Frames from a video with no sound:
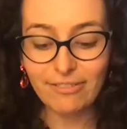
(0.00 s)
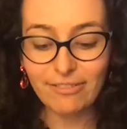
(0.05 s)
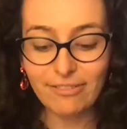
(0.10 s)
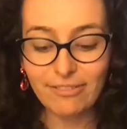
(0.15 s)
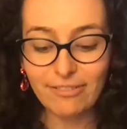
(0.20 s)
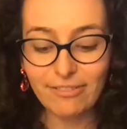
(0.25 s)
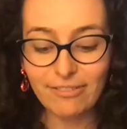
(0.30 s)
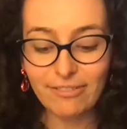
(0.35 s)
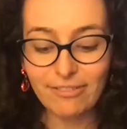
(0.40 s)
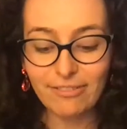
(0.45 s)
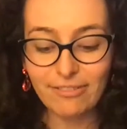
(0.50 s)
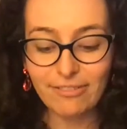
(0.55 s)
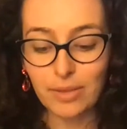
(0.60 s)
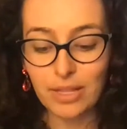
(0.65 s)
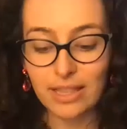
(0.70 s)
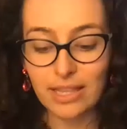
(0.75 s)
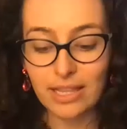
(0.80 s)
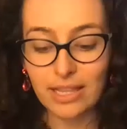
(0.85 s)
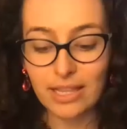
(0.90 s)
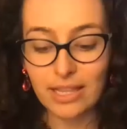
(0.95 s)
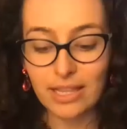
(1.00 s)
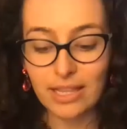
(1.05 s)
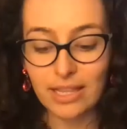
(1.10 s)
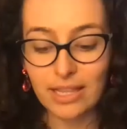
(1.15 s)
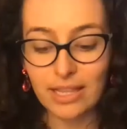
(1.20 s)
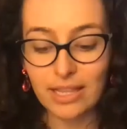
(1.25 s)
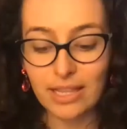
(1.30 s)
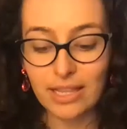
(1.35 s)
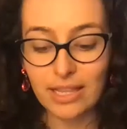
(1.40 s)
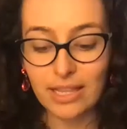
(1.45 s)
As something that is
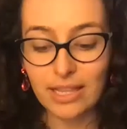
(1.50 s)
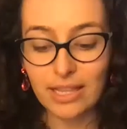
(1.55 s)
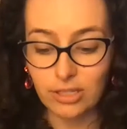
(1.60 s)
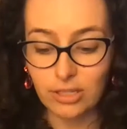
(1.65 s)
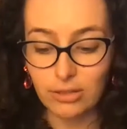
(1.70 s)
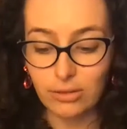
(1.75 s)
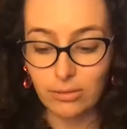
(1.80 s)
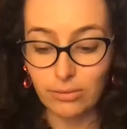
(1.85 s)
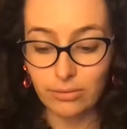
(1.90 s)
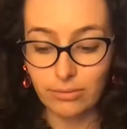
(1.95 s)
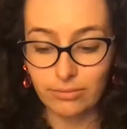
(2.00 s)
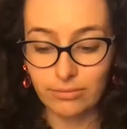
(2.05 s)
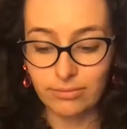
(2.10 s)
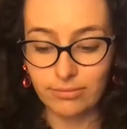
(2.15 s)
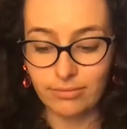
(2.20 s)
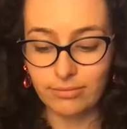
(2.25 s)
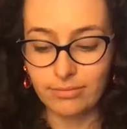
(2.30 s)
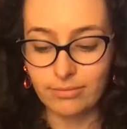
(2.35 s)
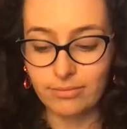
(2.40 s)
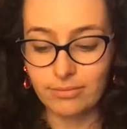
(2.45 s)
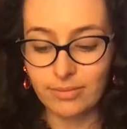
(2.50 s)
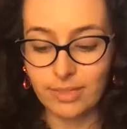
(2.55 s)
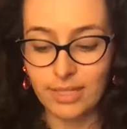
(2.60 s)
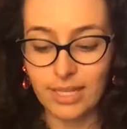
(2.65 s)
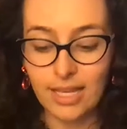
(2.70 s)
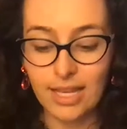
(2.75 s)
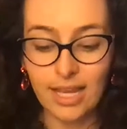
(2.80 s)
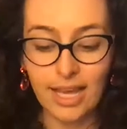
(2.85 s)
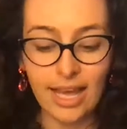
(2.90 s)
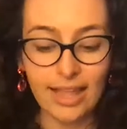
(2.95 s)
comfortable to you.
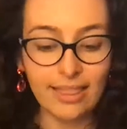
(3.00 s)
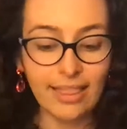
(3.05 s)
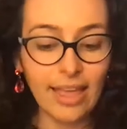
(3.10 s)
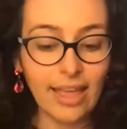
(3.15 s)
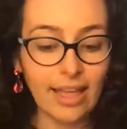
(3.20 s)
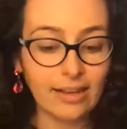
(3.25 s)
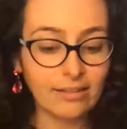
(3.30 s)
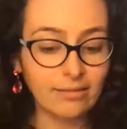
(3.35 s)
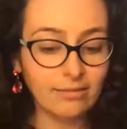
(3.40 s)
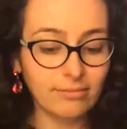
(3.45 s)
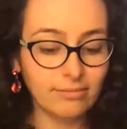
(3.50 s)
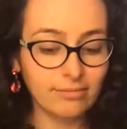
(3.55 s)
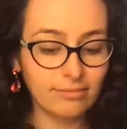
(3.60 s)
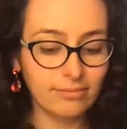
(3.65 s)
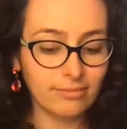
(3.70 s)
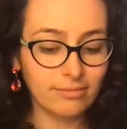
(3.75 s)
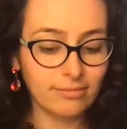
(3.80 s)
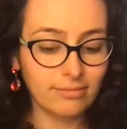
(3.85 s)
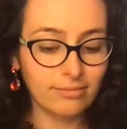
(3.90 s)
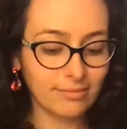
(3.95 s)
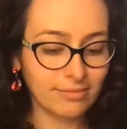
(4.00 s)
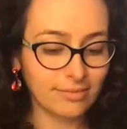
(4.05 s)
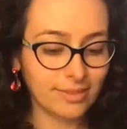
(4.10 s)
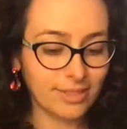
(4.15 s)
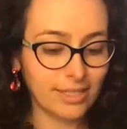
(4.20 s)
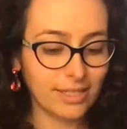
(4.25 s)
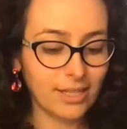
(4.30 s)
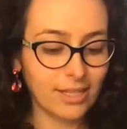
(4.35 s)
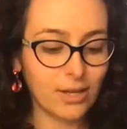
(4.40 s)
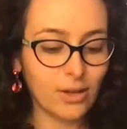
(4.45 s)
And then,
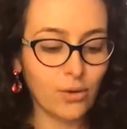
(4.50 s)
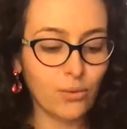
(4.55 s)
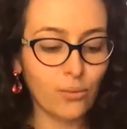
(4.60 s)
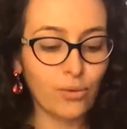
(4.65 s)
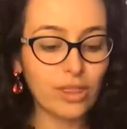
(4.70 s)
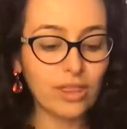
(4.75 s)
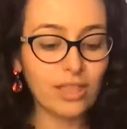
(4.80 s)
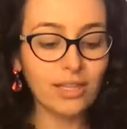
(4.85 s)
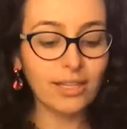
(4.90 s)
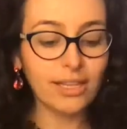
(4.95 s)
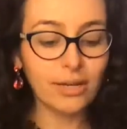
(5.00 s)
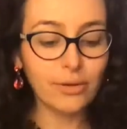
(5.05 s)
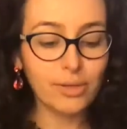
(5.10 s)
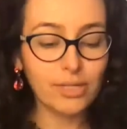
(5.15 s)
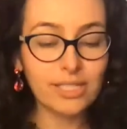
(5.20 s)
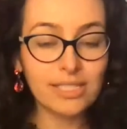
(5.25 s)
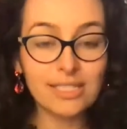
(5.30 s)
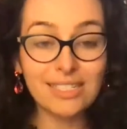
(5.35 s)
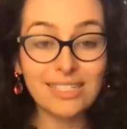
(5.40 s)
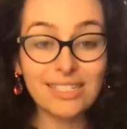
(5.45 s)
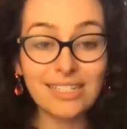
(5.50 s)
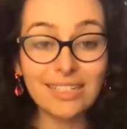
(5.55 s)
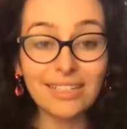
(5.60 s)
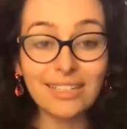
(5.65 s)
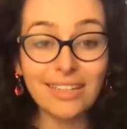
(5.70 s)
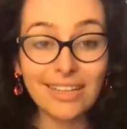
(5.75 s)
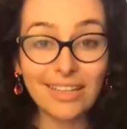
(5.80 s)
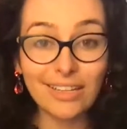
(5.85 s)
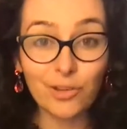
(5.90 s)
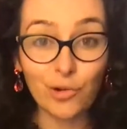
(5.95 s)
with the liquid still
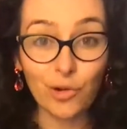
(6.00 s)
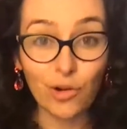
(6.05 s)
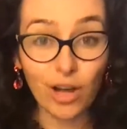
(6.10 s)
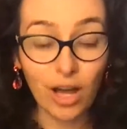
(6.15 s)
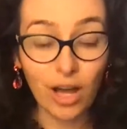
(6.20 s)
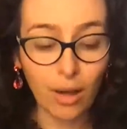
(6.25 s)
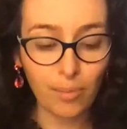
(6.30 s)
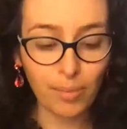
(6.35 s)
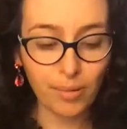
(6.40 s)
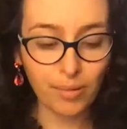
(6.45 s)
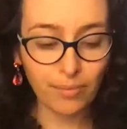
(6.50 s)
in your cup,